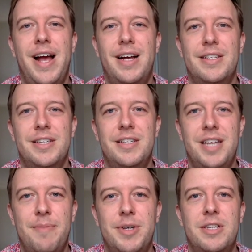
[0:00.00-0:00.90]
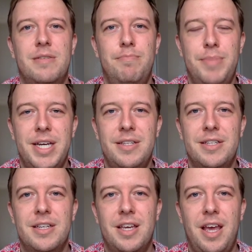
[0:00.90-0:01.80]
Askademic's
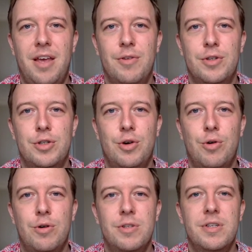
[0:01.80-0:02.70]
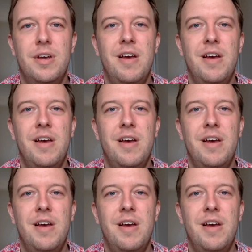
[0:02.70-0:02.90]
Basic English course,